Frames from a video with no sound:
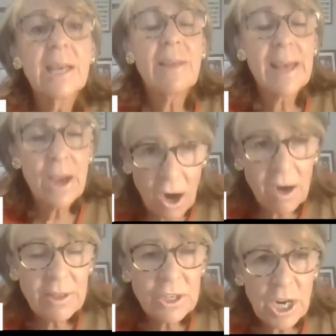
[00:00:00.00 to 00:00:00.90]
they
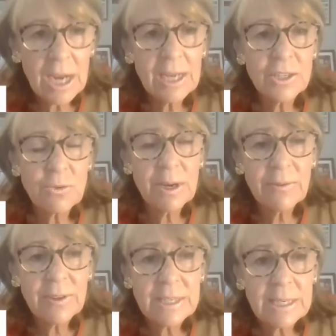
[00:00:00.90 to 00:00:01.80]
are the child's
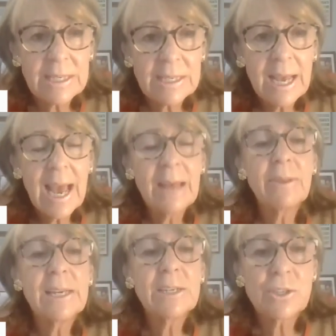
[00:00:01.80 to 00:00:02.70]
grievances and
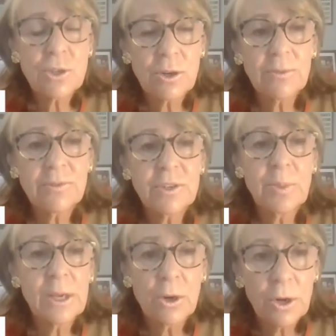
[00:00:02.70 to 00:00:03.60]
they deserve to
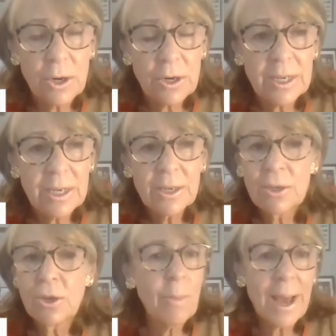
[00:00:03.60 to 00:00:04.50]
be heard
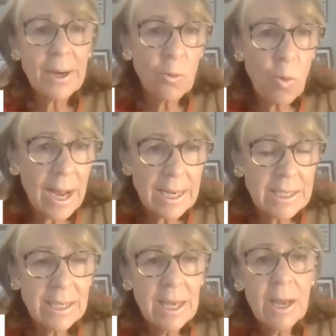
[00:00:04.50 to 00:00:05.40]
no matter
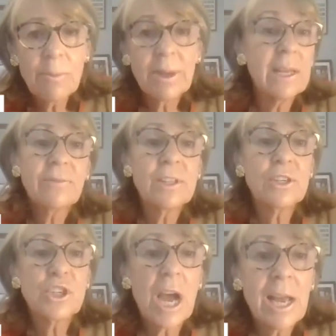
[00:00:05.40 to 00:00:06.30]
what. But if the
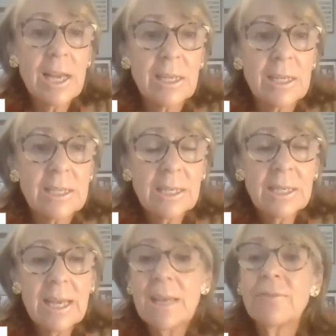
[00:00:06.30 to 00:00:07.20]
child,
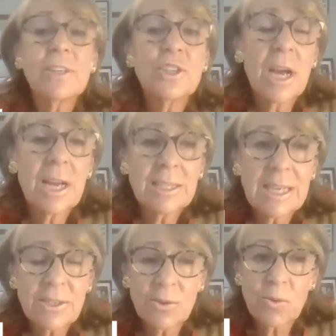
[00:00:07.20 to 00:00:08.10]
child
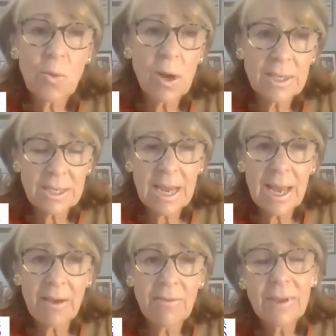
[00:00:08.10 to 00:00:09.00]
doesn't want to
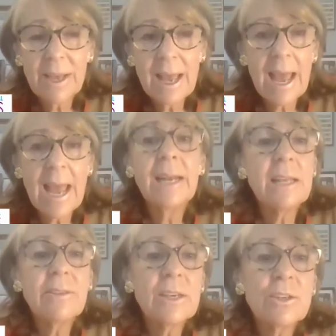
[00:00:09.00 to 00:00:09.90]
have
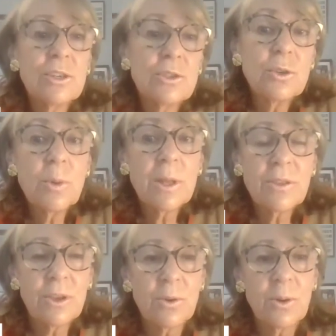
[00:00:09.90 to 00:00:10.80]
anything to do with
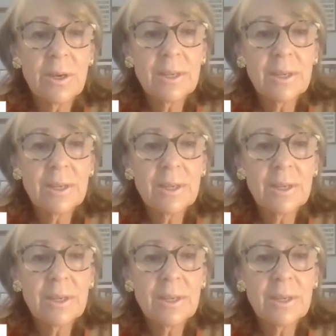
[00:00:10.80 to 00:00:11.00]
you,